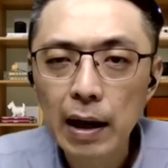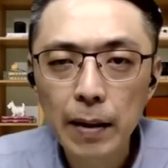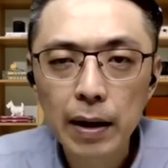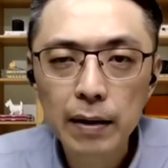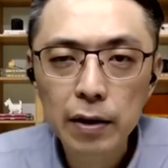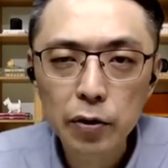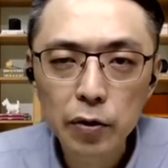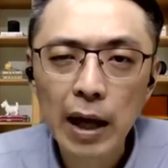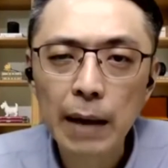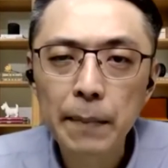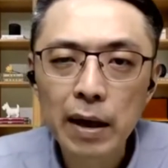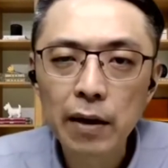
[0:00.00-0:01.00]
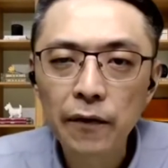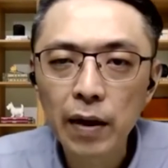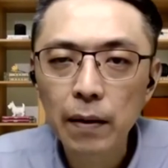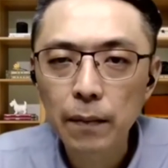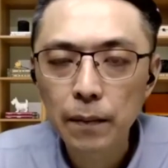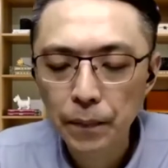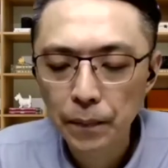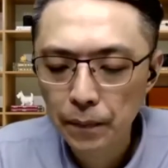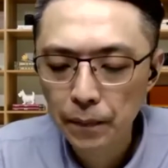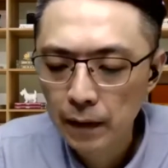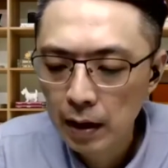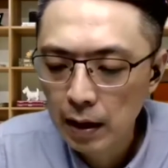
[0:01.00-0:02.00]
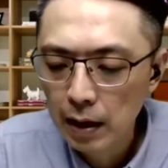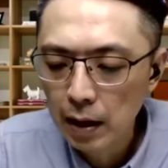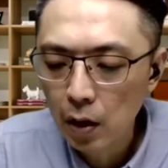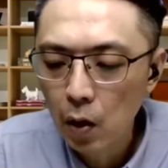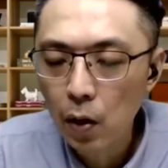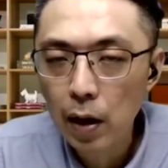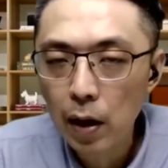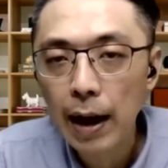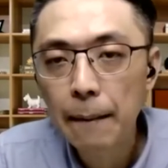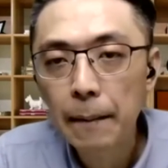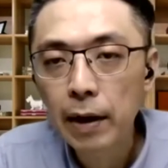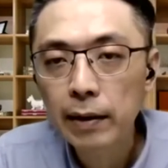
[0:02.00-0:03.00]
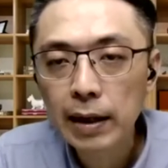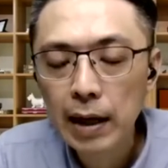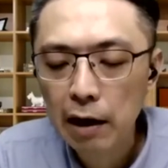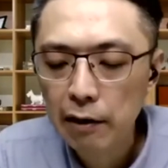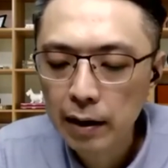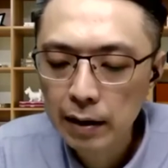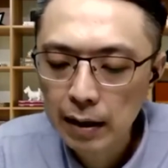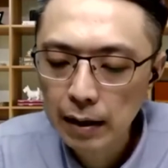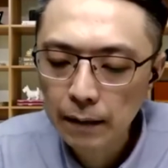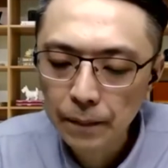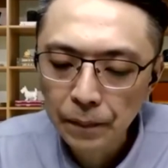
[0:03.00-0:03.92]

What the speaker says: but you can benefit, or MRT, LRT.